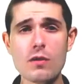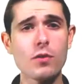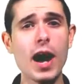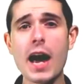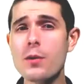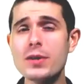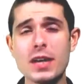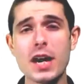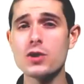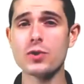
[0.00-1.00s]
For iOS,
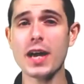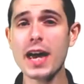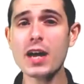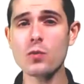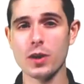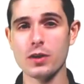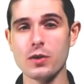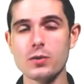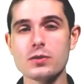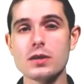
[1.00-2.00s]
Android, and
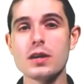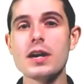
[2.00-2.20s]
Windows,